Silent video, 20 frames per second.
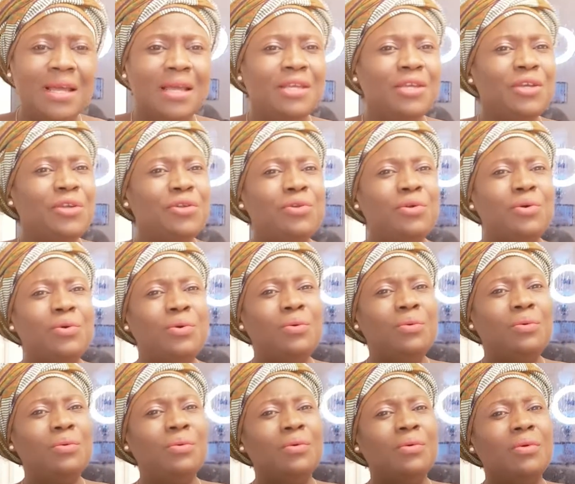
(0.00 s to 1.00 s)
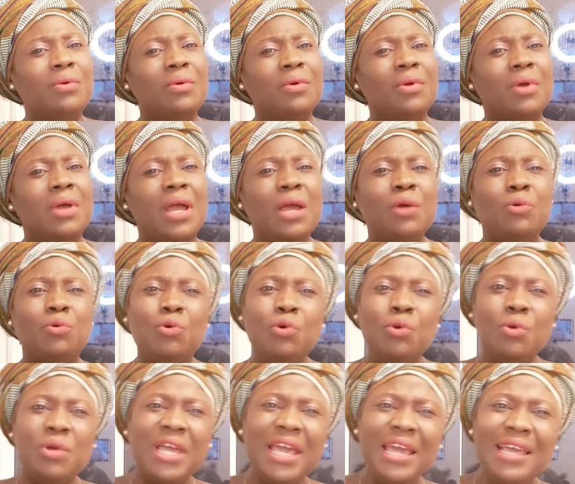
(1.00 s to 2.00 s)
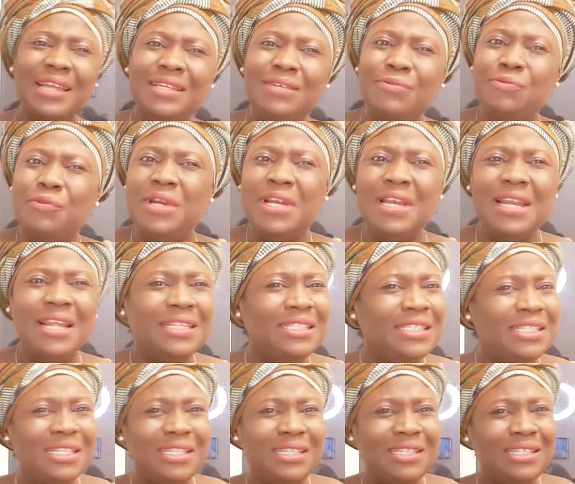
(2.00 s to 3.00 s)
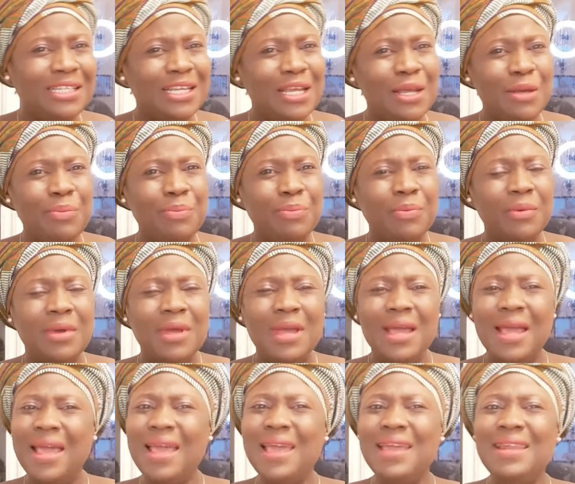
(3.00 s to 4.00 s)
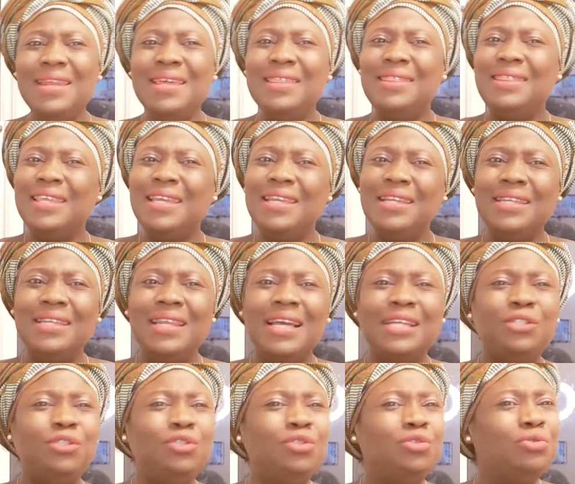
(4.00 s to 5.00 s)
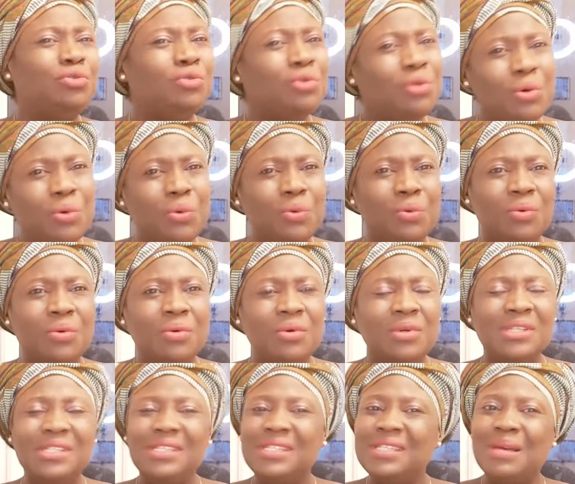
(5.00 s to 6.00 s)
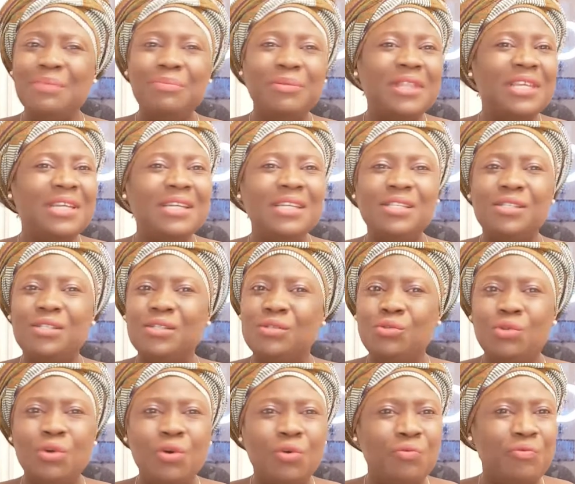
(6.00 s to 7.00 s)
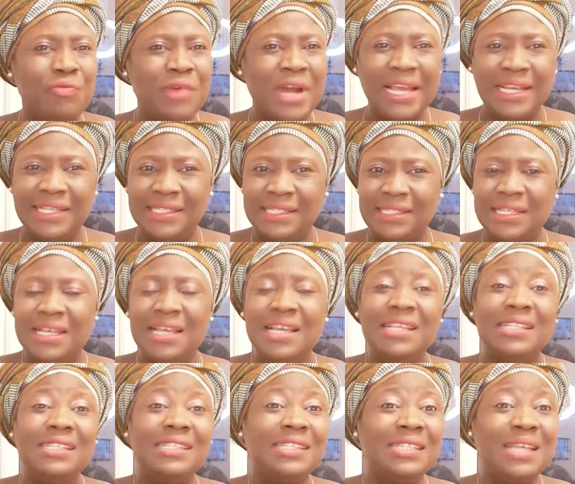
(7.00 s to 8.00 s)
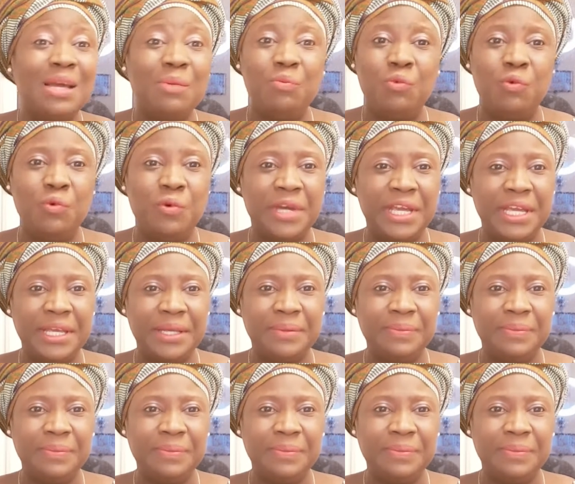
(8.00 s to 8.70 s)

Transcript: a crooked relationship, anything that you know something is not right somewhere,